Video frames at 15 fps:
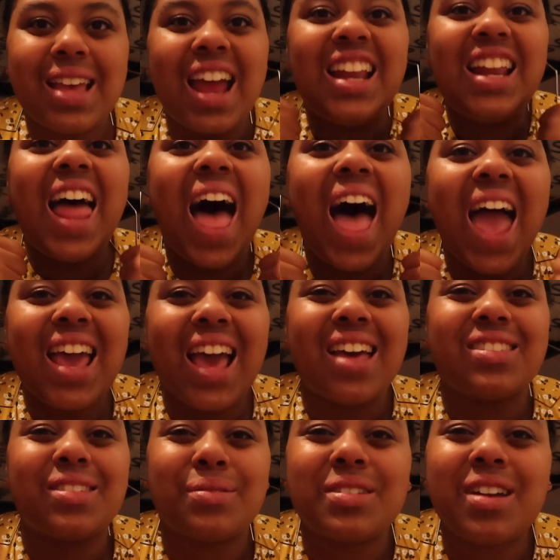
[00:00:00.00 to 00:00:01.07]
go like
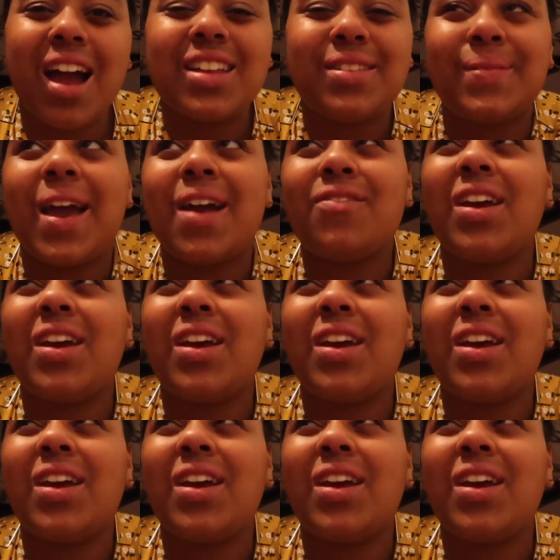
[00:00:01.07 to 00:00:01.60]
and subscribe to me. I